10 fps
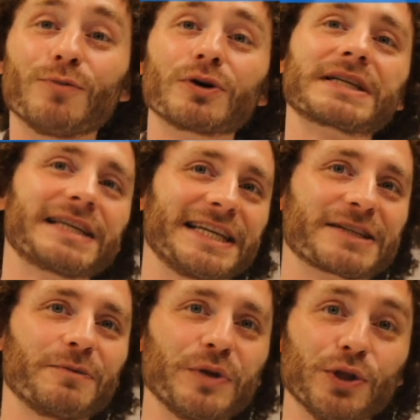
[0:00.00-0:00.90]
more
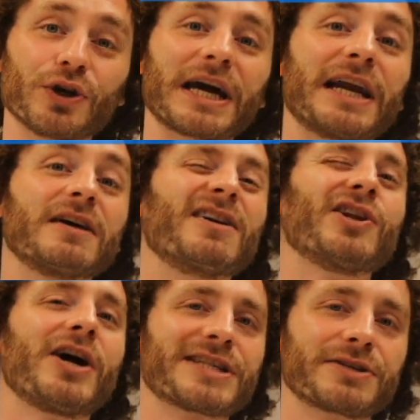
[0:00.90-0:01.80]
sense when we look at a
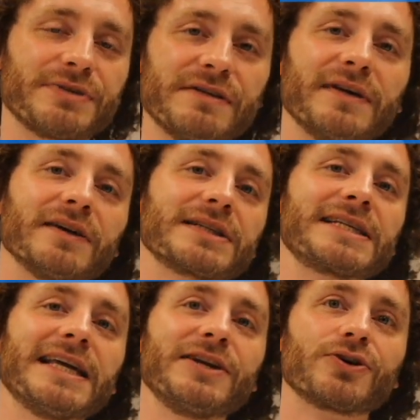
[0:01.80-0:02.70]
glossary of
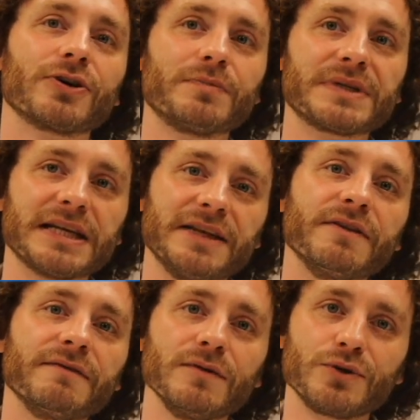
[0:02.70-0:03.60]
LCA terms in
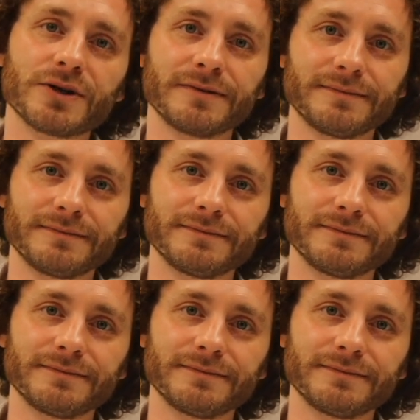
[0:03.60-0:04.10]
the future.